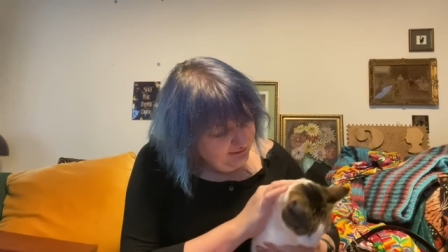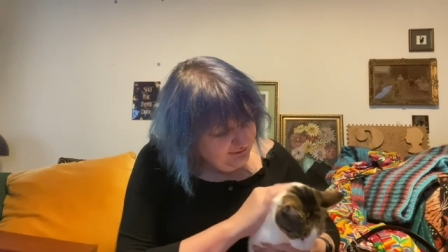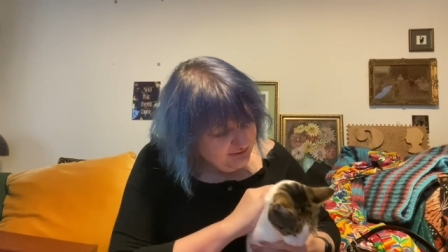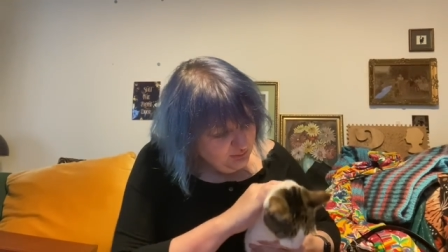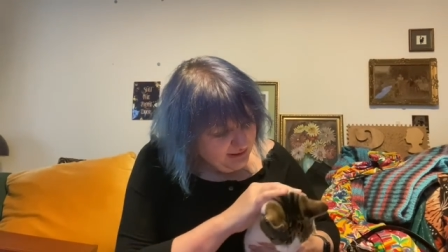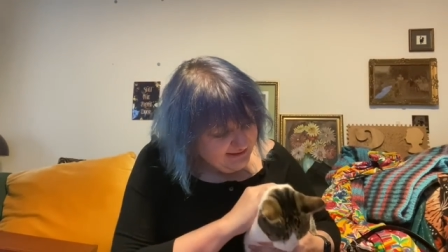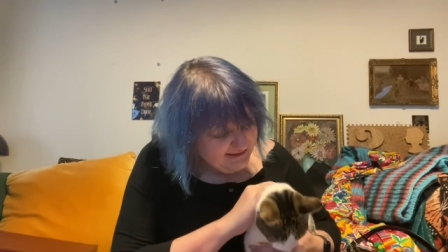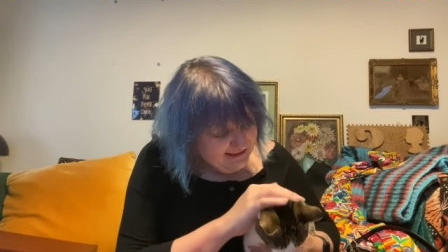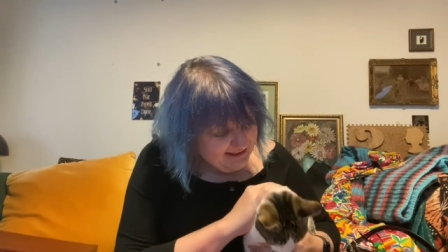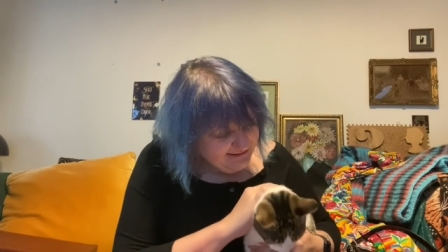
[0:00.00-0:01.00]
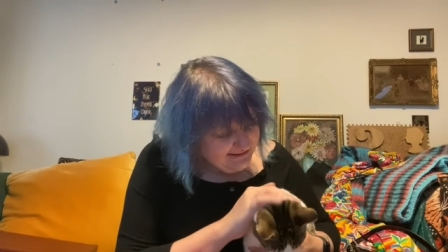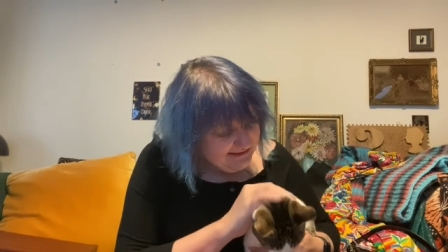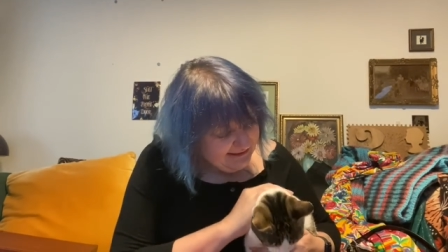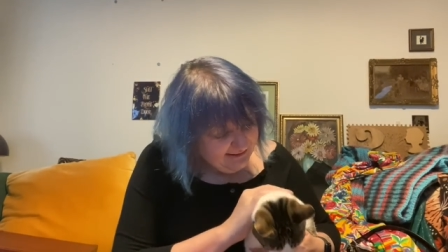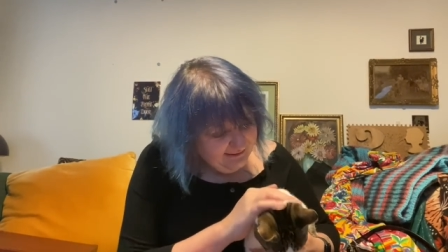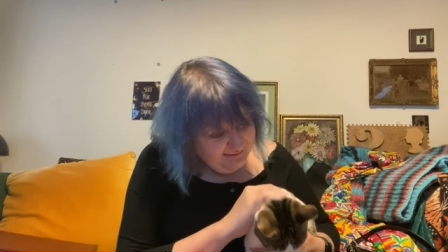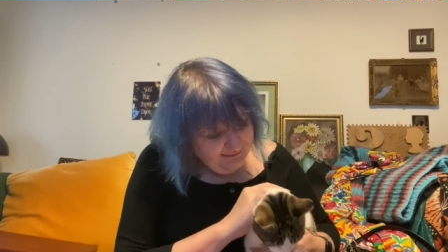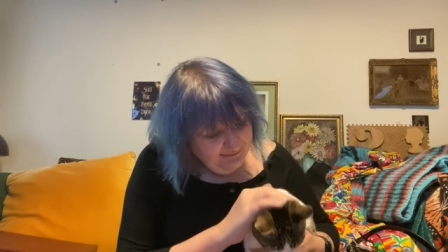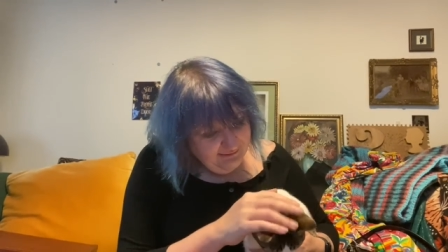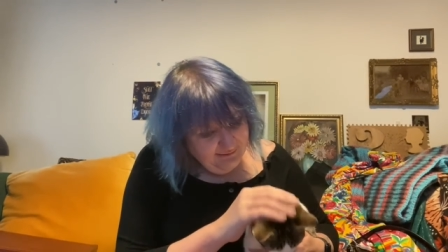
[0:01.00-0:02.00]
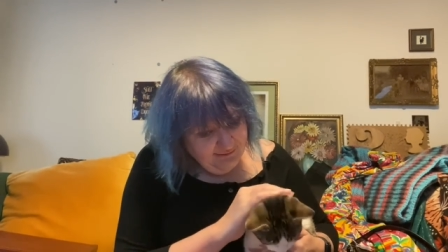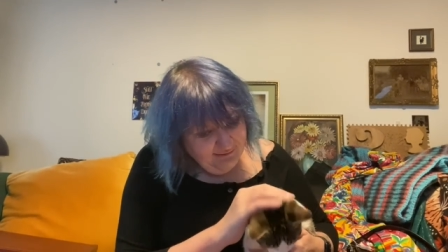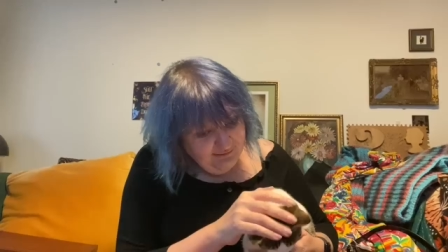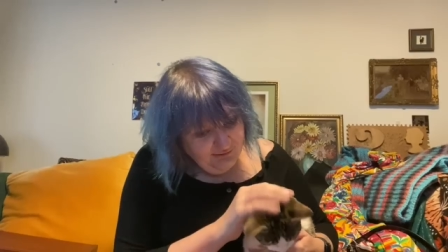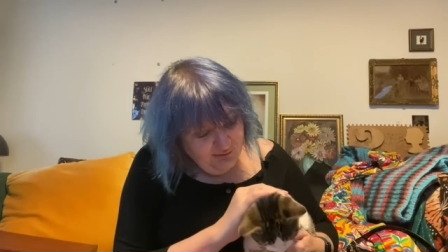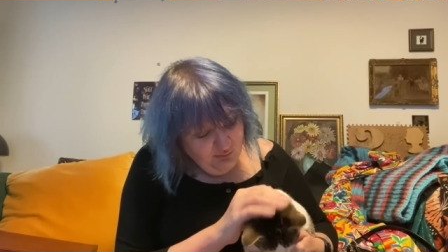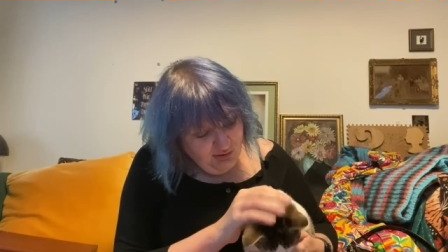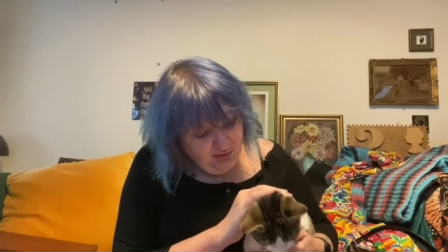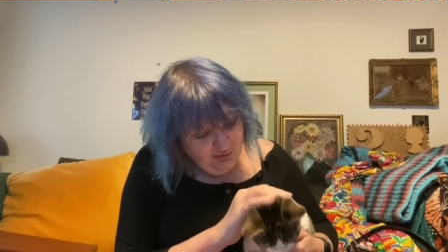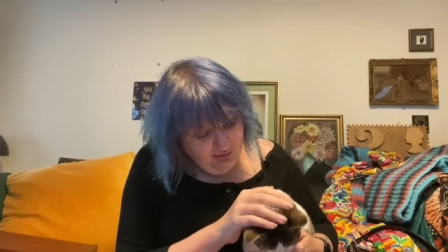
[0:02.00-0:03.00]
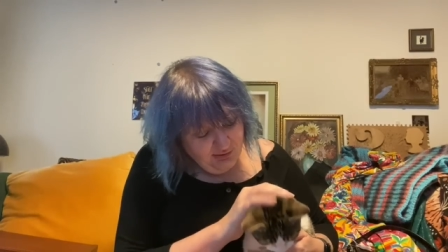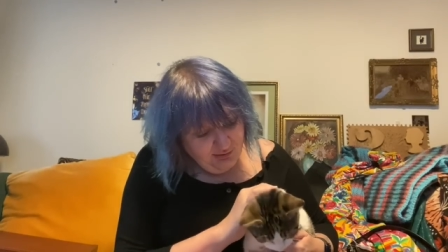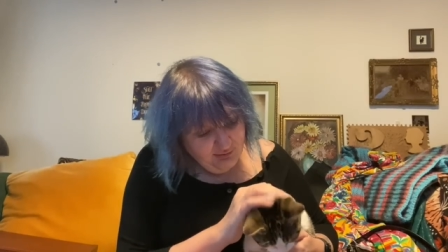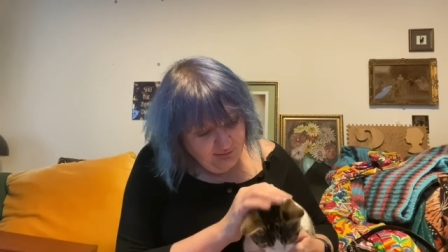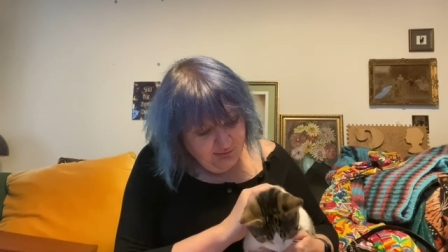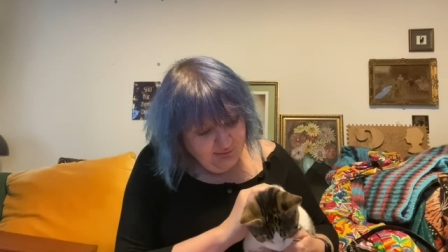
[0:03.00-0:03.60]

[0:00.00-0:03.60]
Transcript: You're a twatty catty. You are.